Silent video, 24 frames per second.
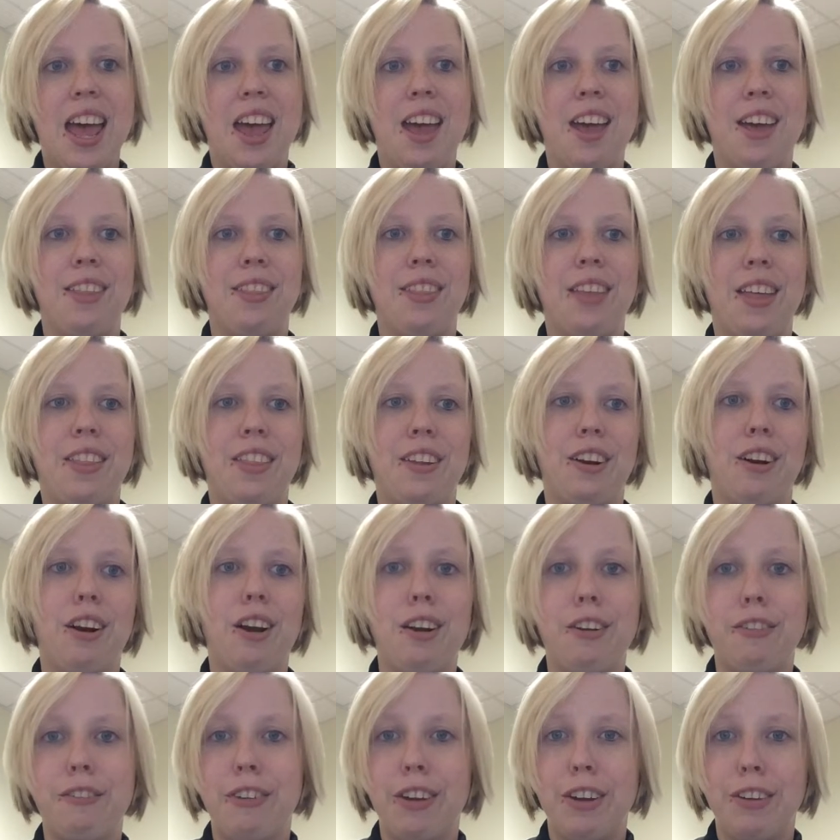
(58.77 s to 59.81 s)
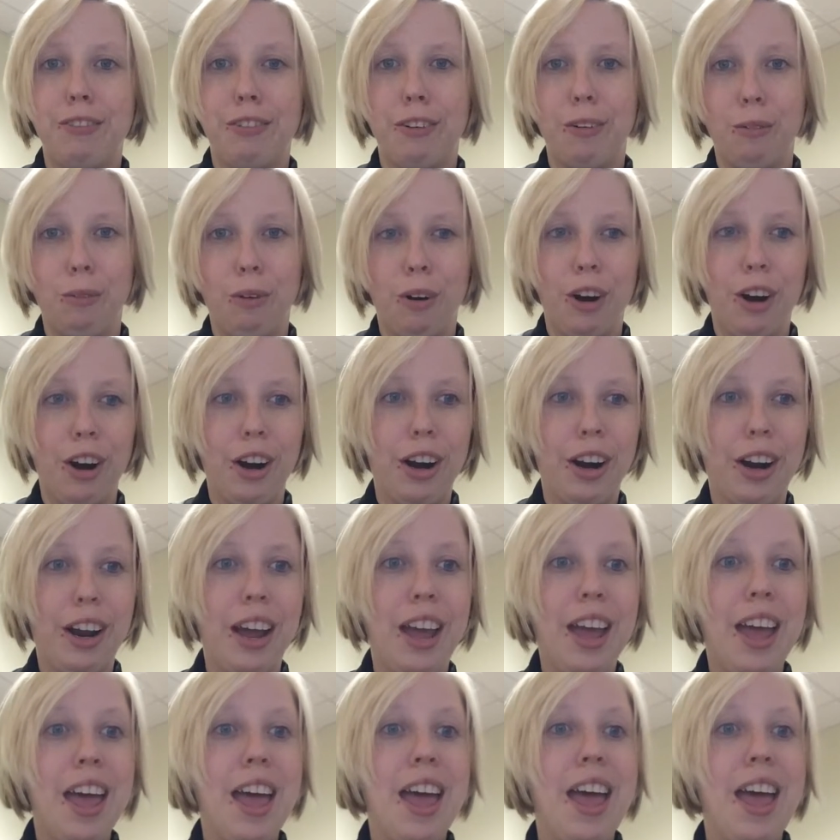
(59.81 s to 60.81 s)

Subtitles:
and that they're unfit for work.